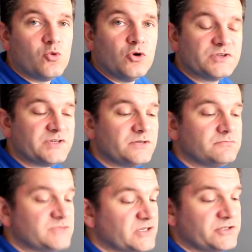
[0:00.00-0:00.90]
water,
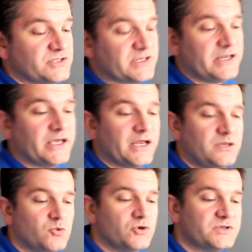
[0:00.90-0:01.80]
so just
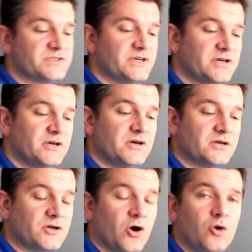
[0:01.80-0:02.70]
any water,
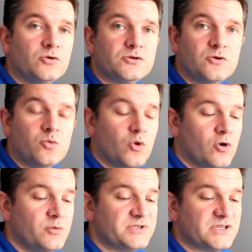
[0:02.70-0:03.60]
cold or
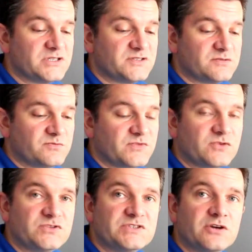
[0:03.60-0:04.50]
warm. It does
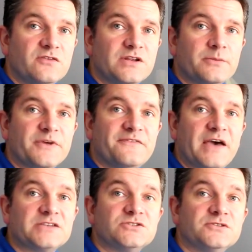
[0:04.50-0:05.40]
dissolve a little bit
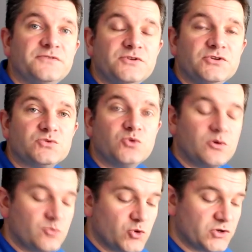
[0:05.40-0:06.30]
faster if you use
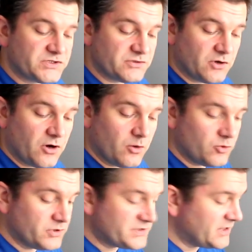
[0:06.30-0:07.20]
warm water or hot
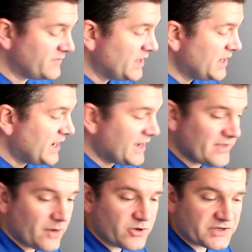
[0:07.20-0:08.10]
water, and
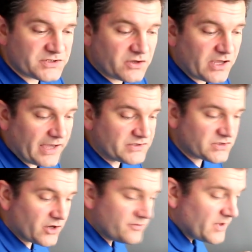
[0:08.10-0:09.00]
that works okay.
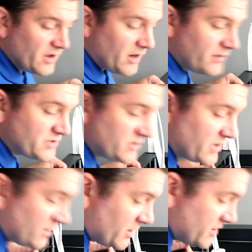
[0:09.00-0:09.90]
So I was
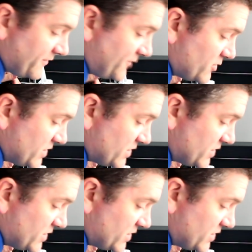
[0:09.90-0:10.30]
doing a few